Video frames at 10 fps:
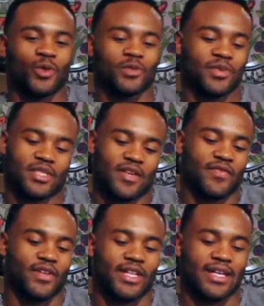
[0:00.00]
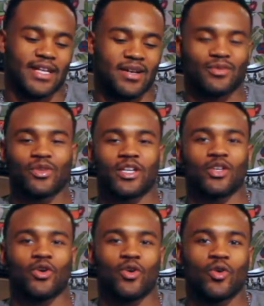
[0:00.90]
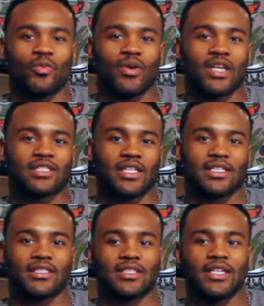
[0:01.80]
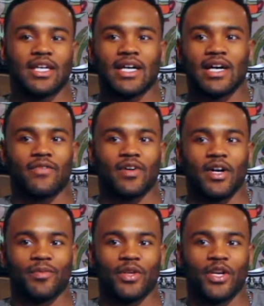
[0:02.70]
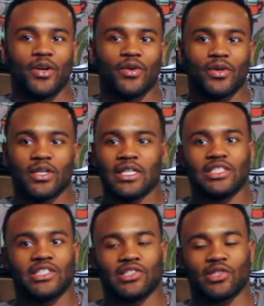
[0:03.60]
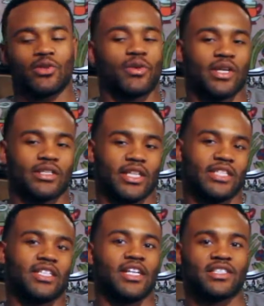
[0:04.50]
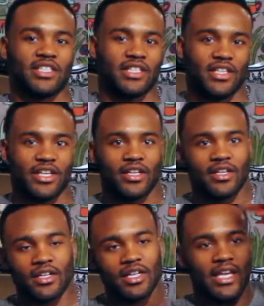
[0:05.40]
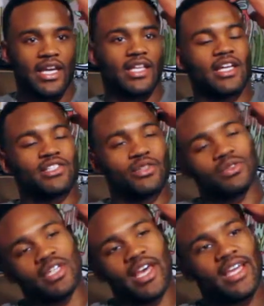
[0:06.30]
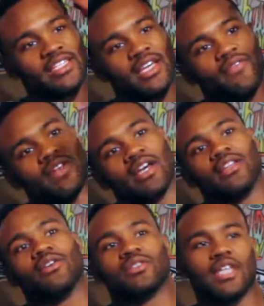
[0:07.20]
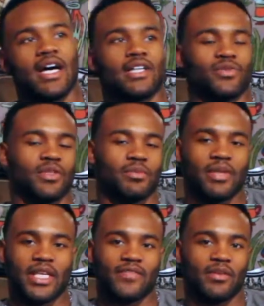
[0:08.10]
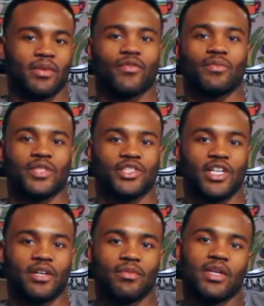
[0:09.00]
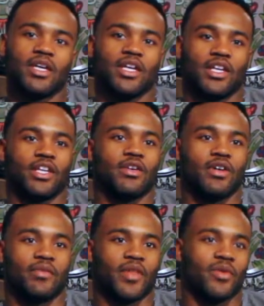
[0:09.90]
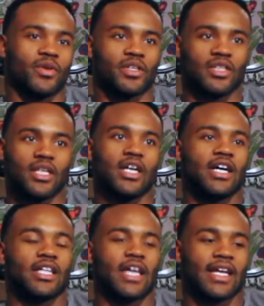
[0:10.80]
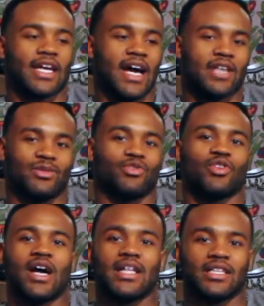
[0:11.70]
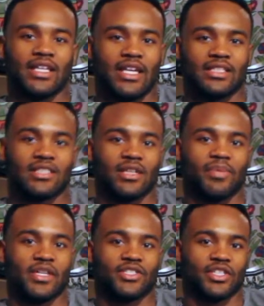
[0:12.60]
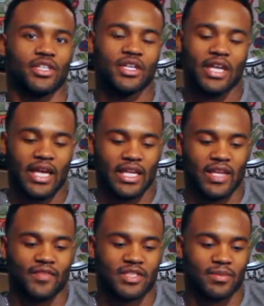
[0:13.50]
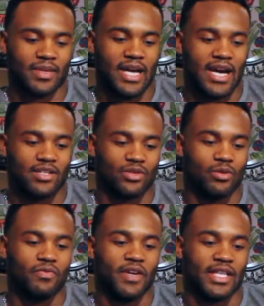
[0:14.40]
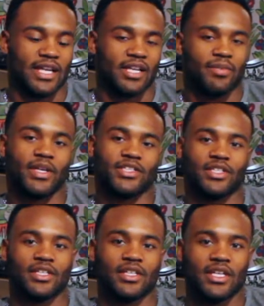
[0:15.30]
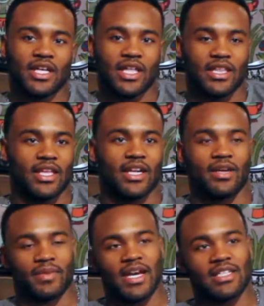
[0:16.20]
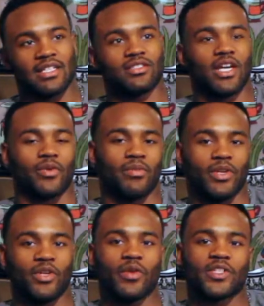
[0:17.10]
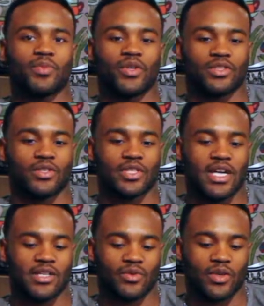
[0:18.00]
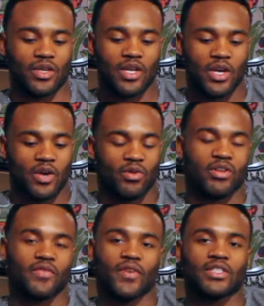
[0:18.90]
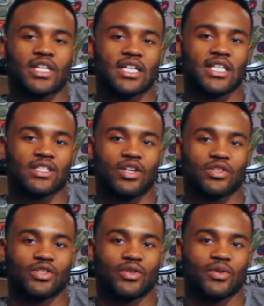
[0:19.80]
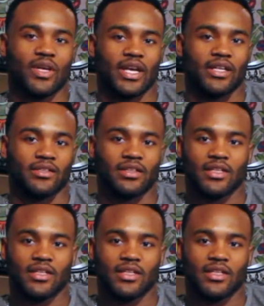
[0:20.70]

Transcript: sports because I felt like throughout the whole process of just going into your senior year and like choosing the agent, I felt like those guys really believed in me from the jump. You know, there were a lot of guys who tried to get into the picture and even some guys who fell out of the picture than the guys I started with. But US sports, those guys were one of the first guys I talked to, and